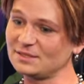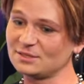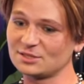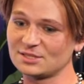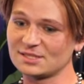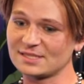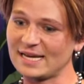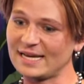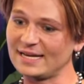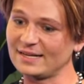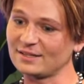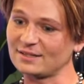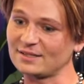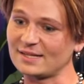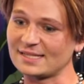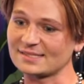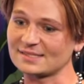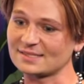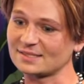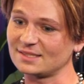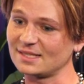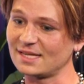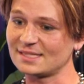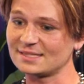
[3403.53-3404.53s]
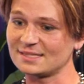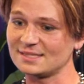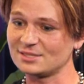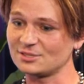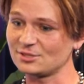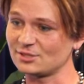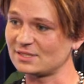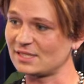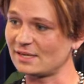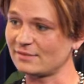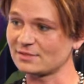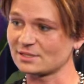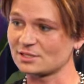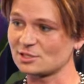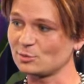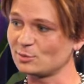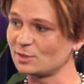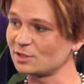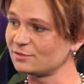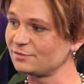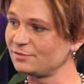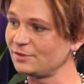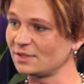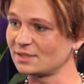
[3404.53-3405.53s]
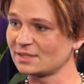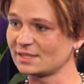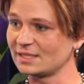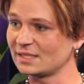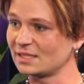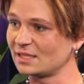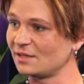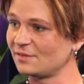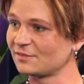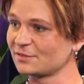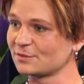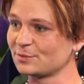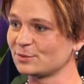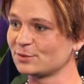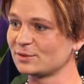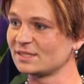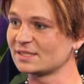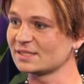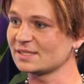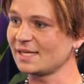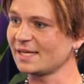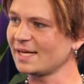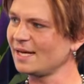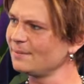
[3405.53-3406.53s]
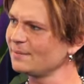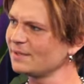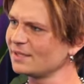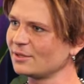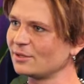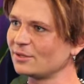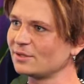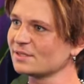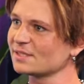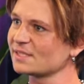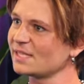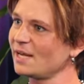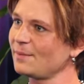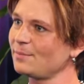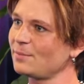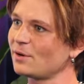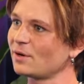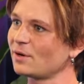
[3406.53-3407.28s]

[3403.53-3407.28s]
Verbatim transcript: skating class to class, he starts having so much fun, getting comfortable. He's like, I'm gonna go to the skate